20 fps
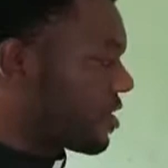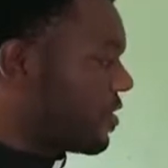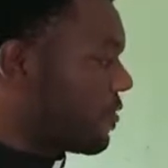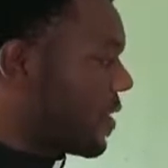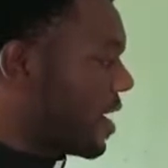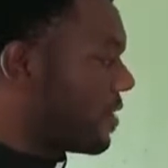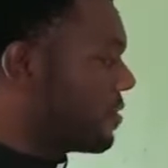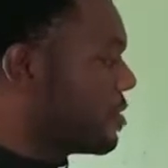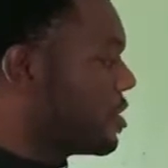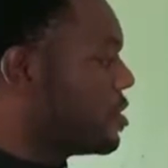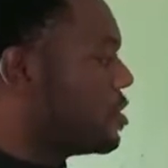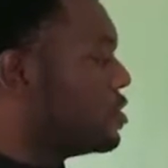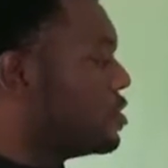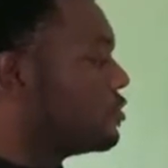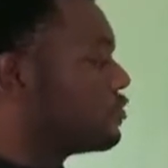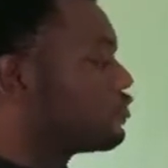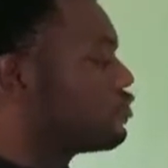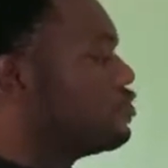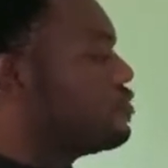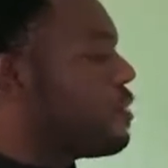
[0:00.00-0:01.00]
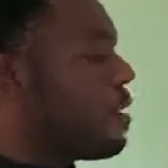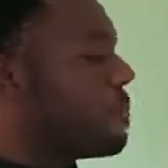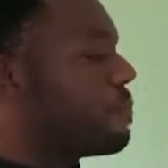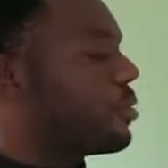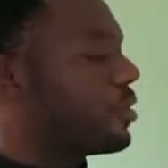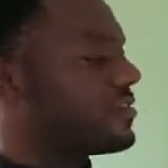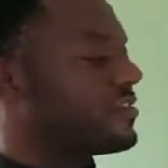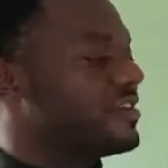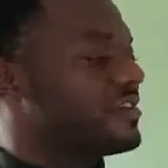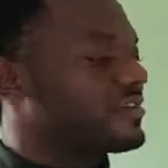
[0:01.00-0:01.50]
one, 2
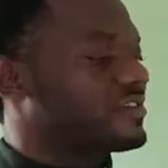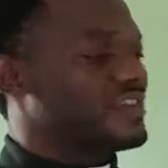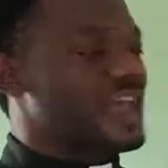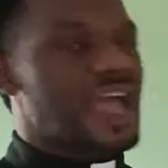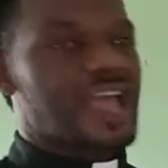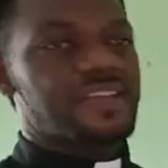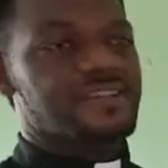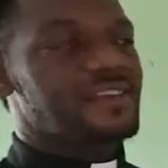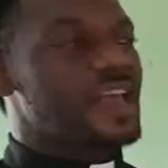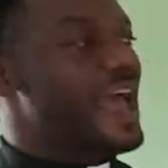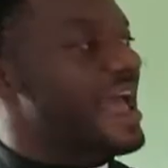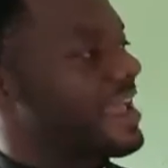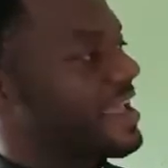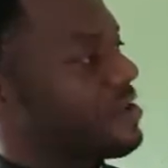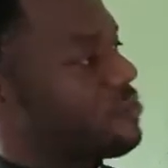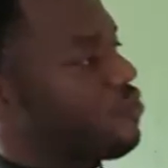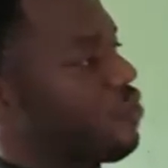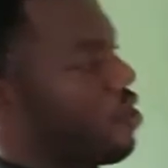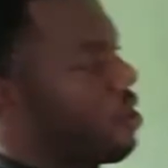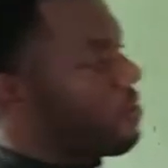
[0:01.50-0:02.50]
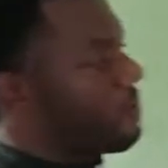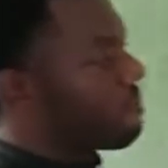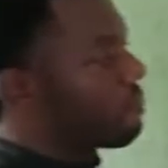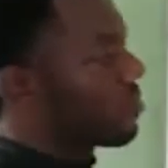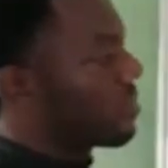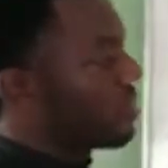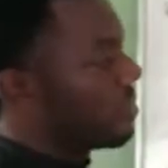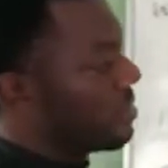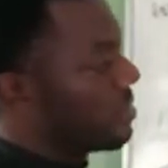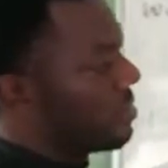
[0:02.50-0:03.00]
opposite sides are equal.
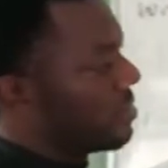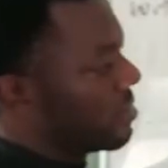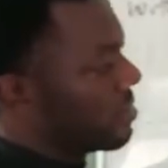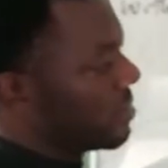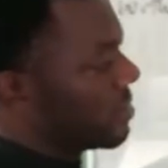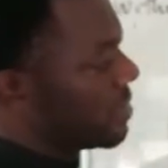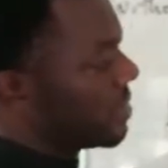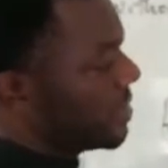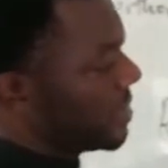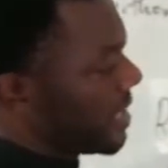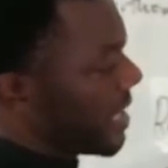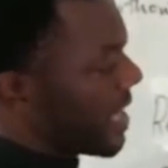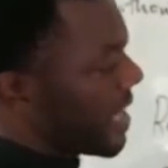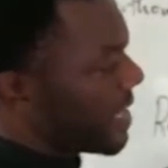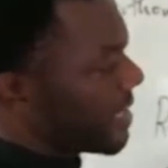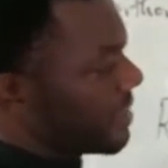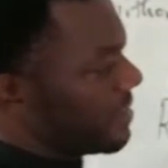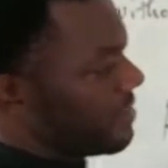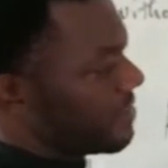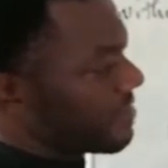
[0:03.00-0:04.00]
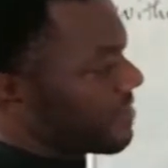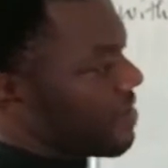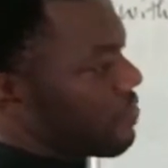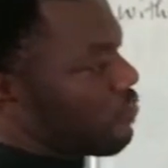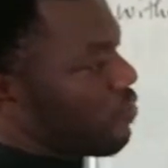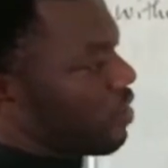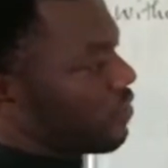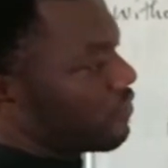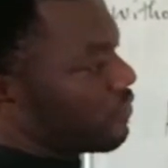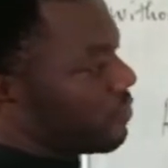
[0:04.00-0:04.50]
Here is
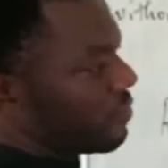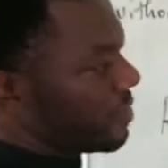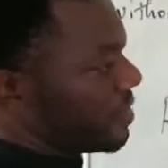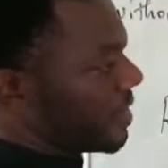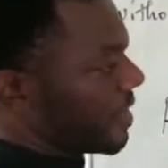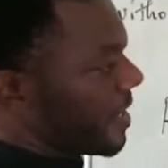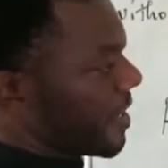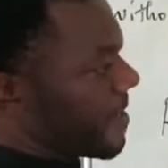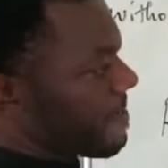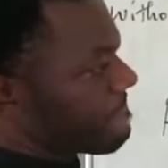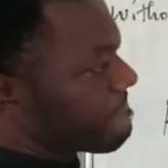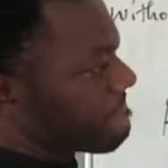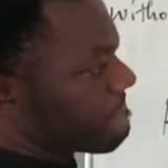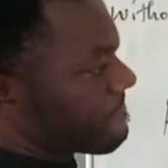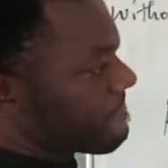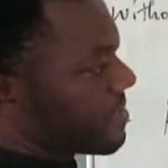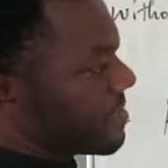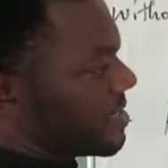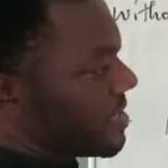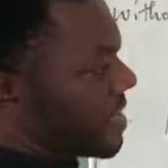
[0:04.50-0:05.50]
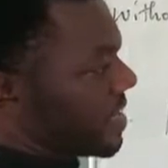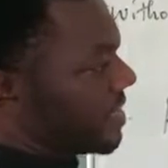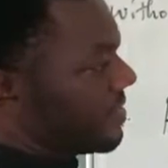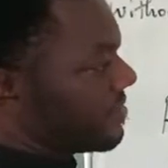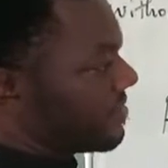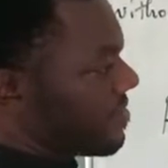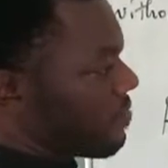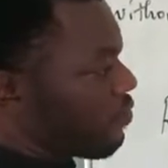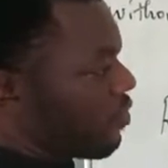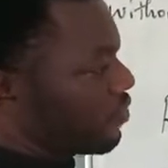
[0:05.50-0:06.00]
equal to here. Here
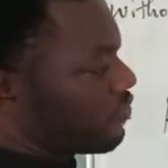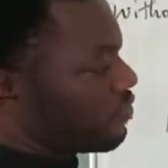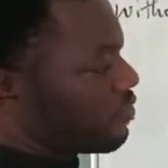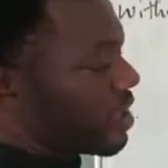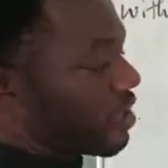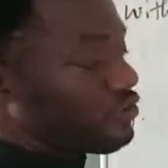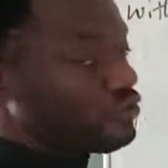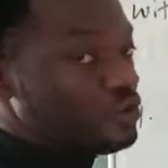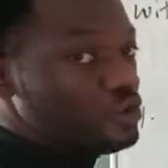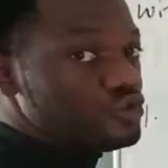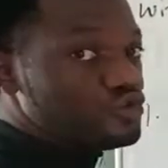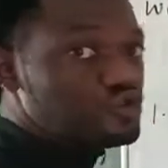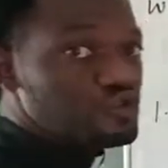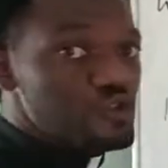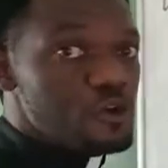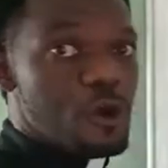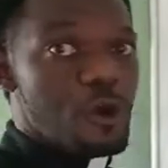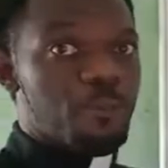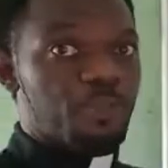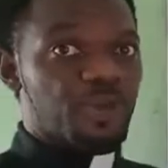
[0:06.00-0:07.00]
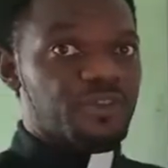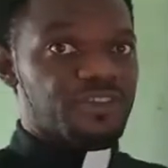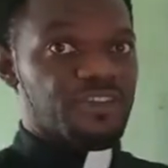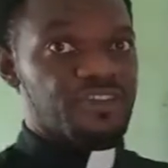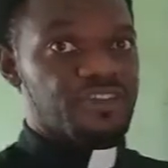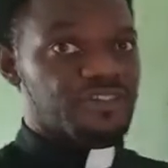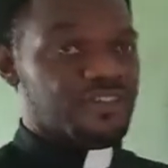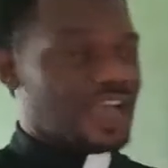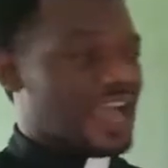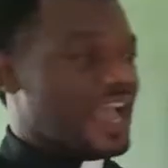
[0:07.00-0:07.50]
is equal to here. So 2 opposite
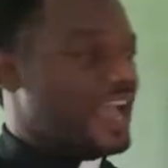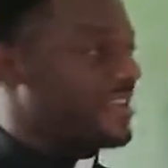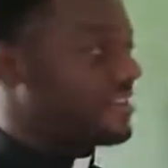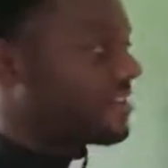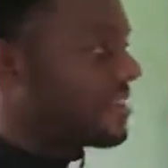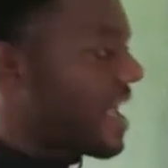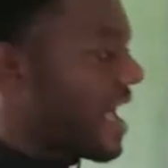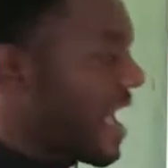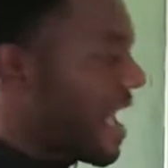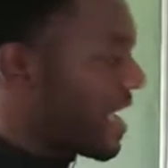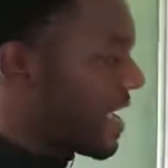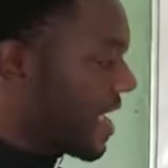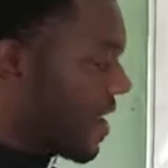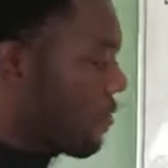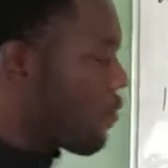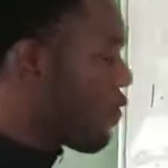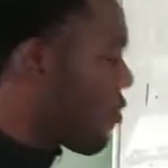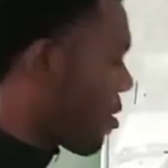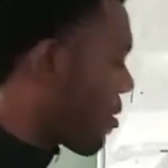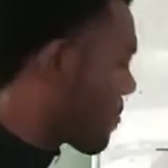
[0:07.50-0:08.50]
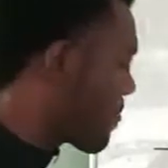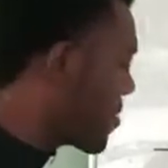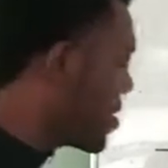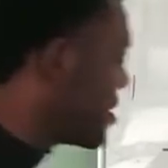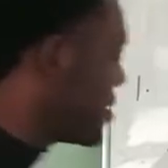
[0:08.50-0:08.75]
sides are equal.